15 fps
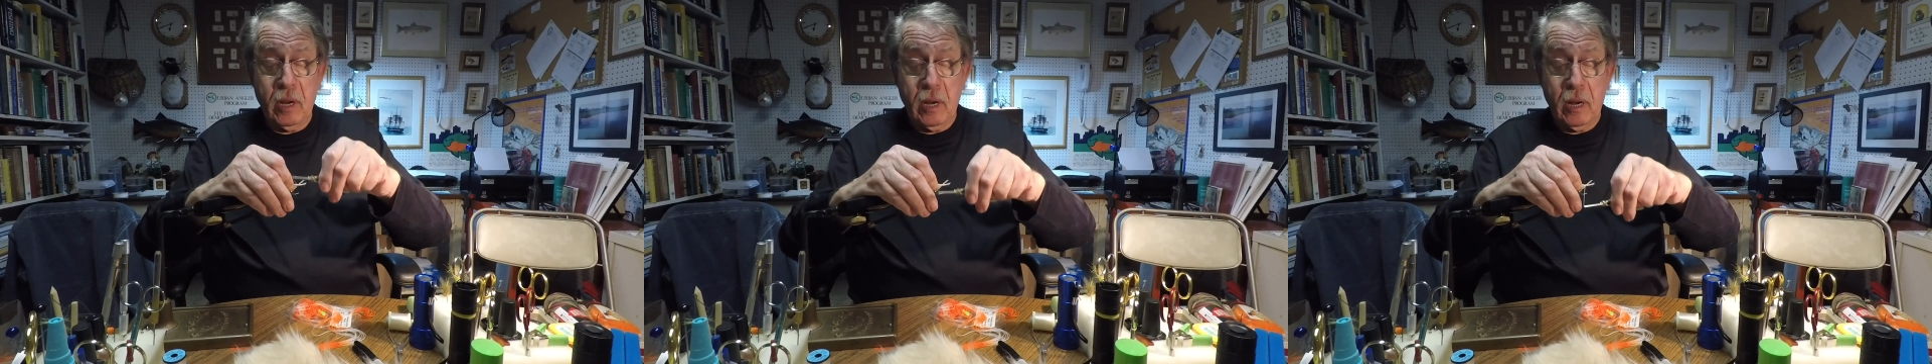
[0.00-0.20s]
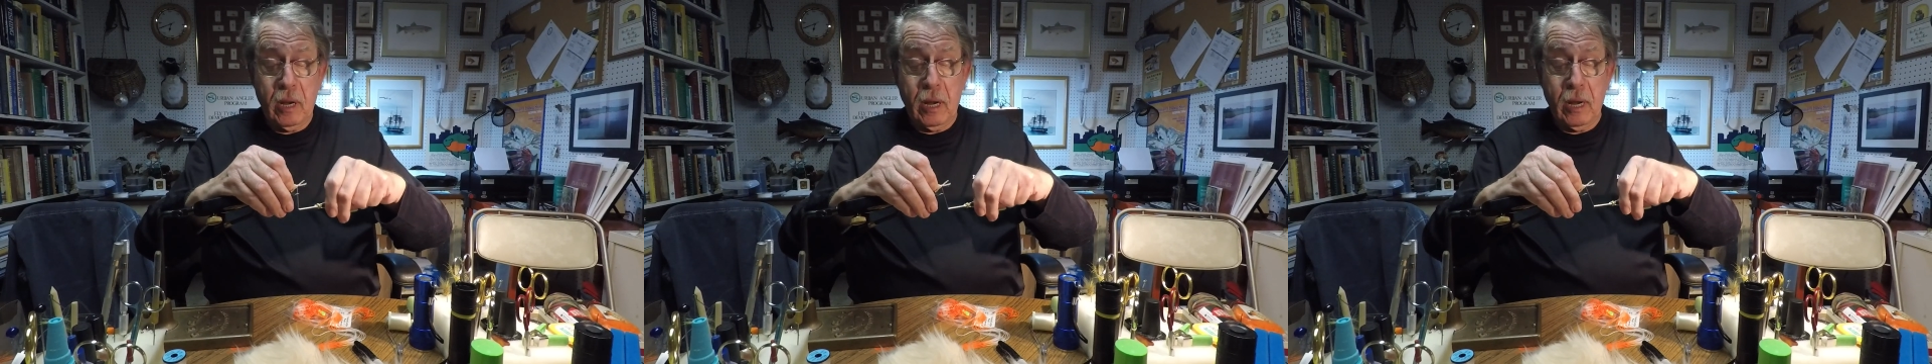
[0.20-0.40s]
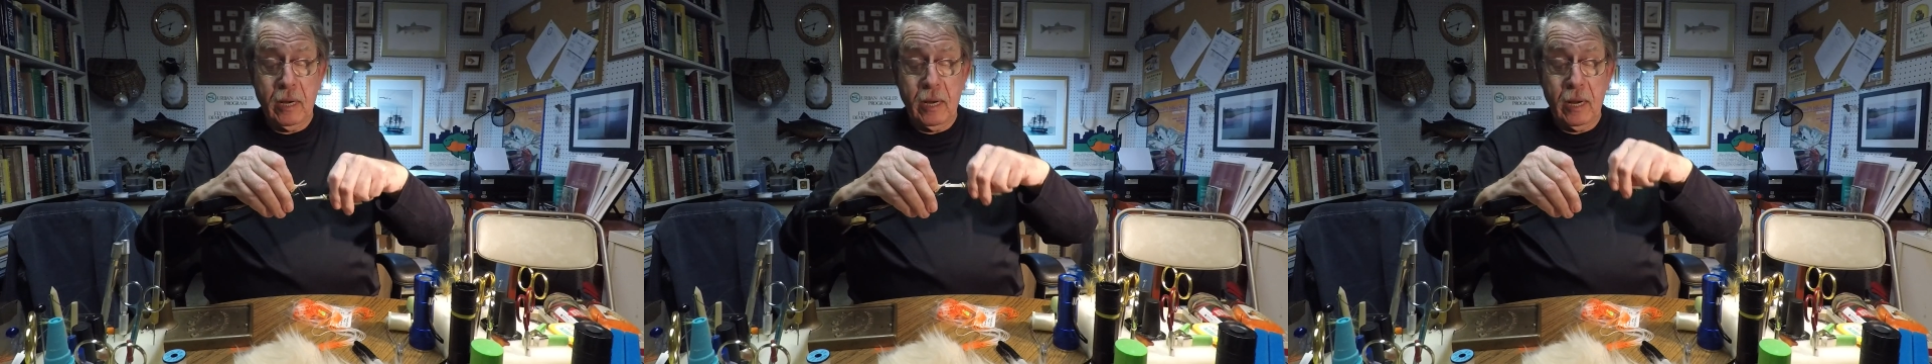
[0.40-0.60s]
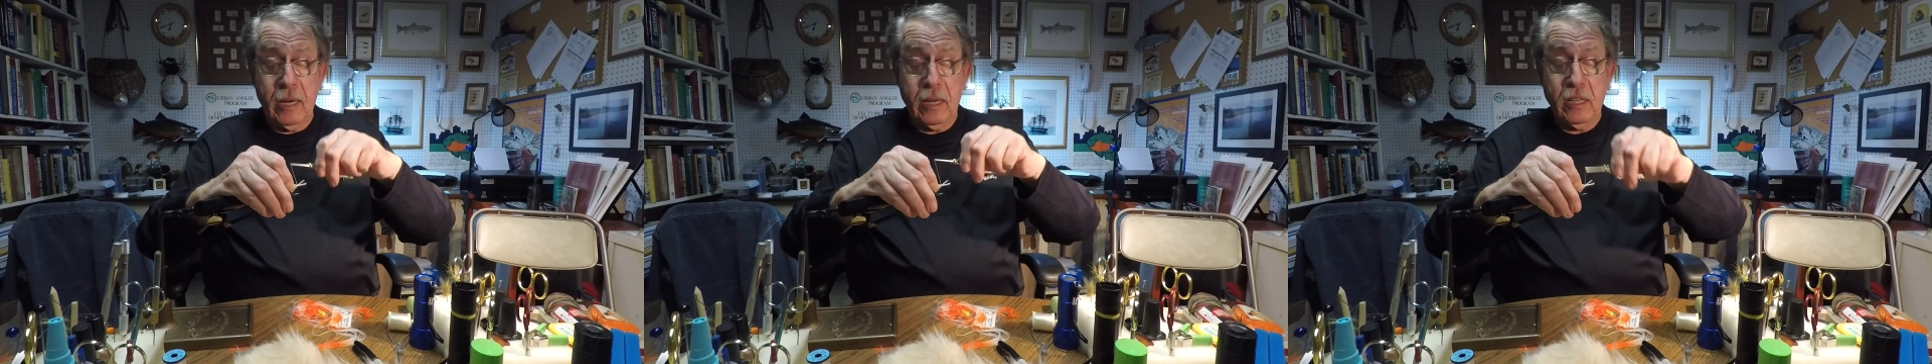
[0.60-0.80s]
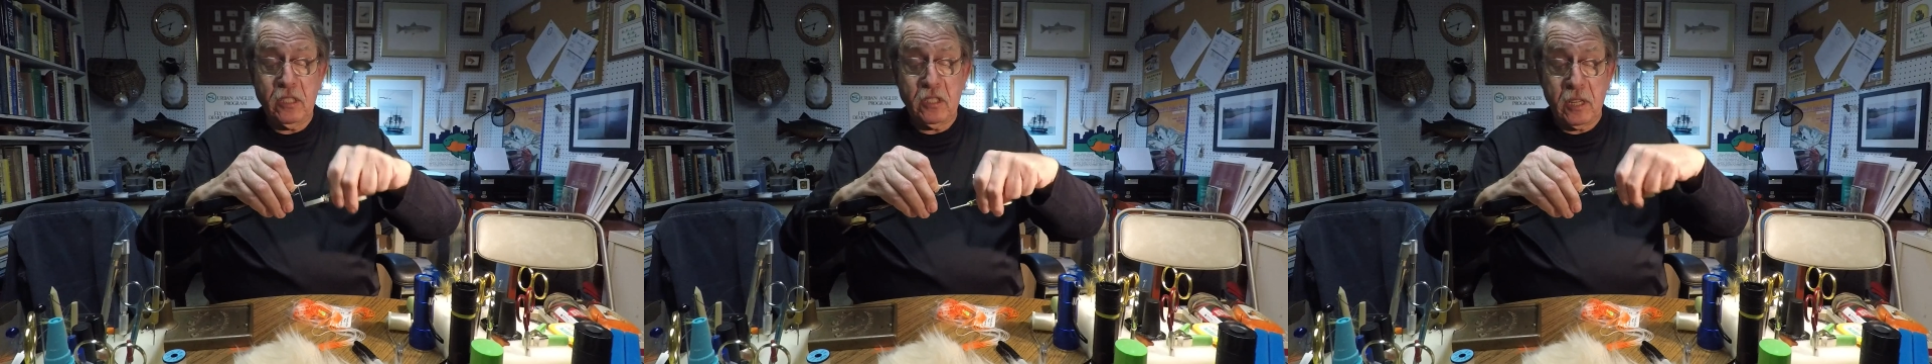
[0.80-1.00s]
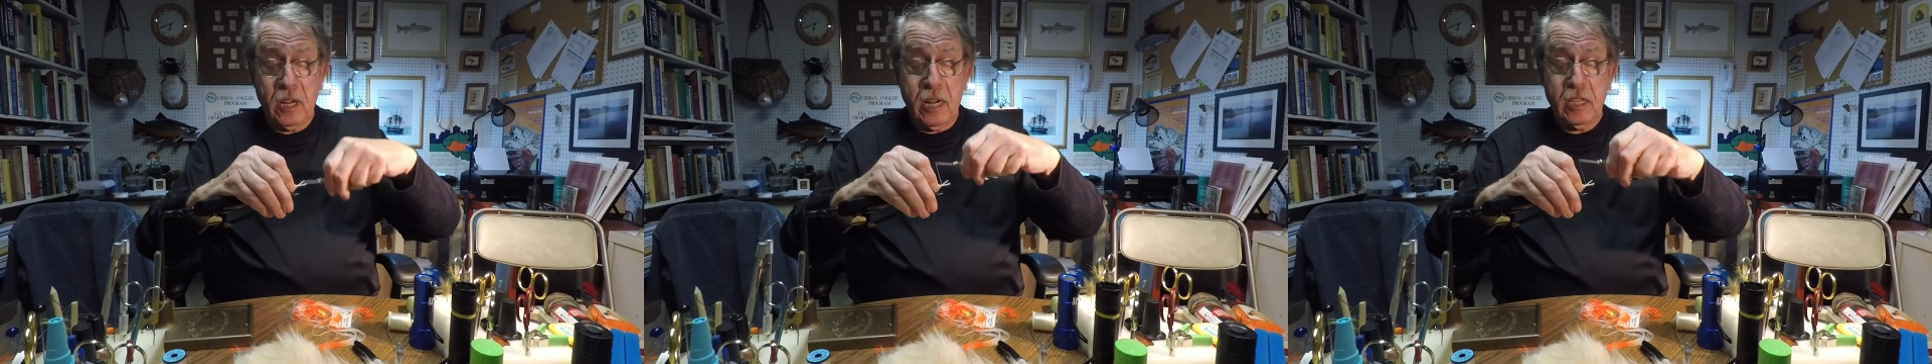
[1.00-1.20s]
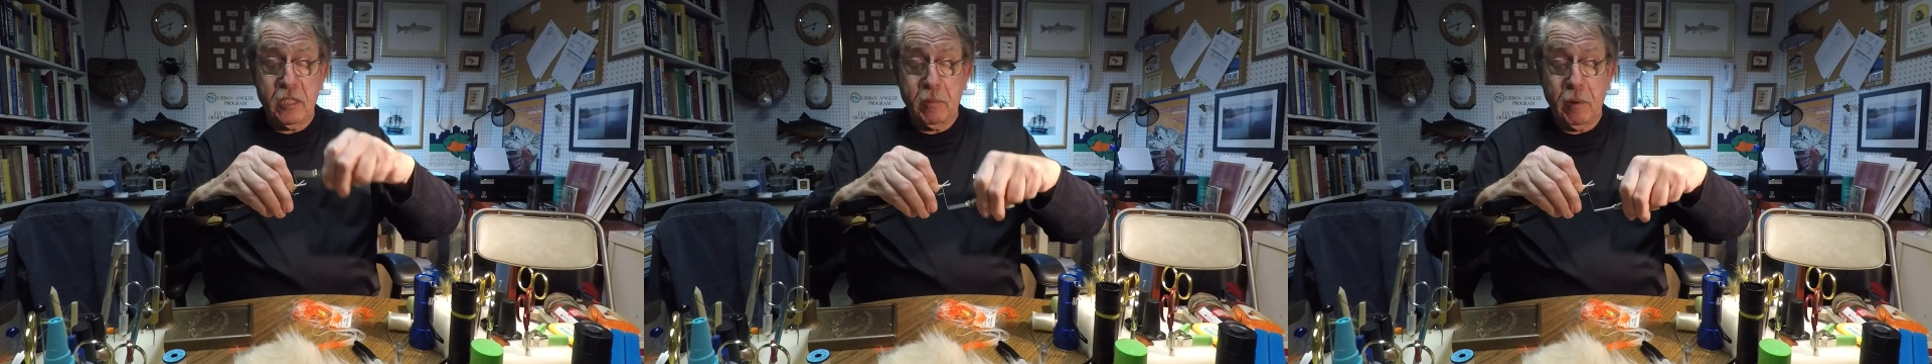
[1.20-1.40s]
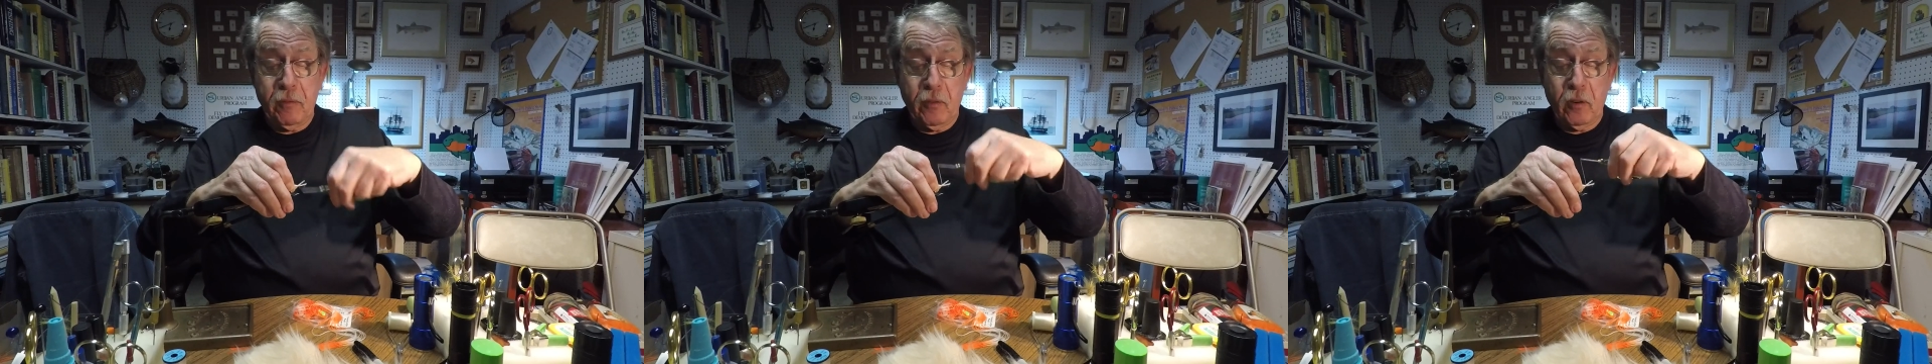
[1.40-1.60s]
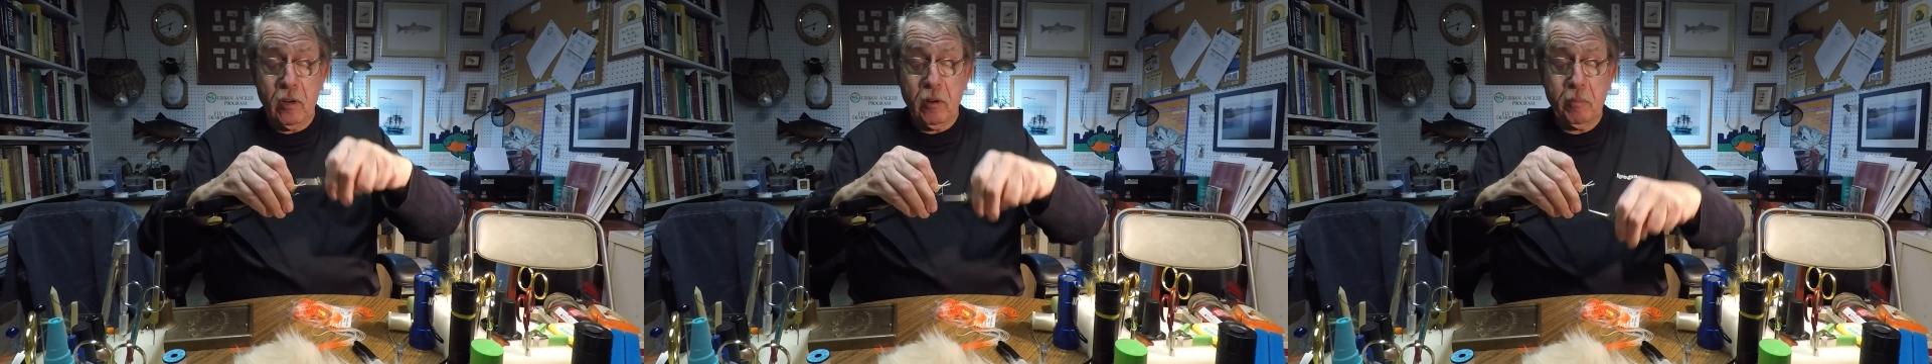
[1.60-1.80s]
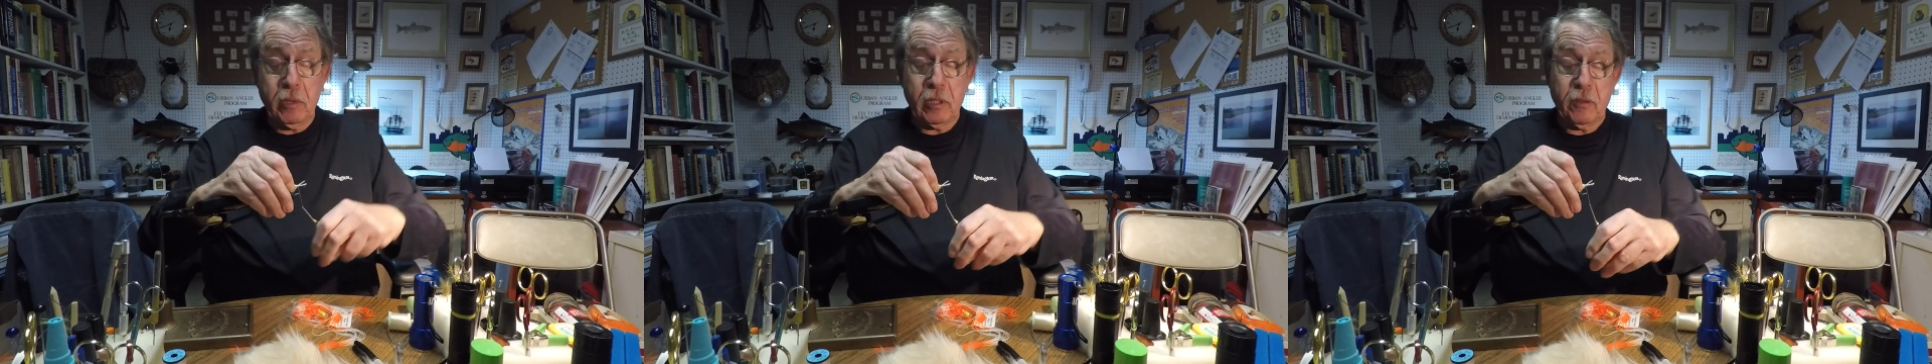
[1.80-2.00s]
at any stage before you put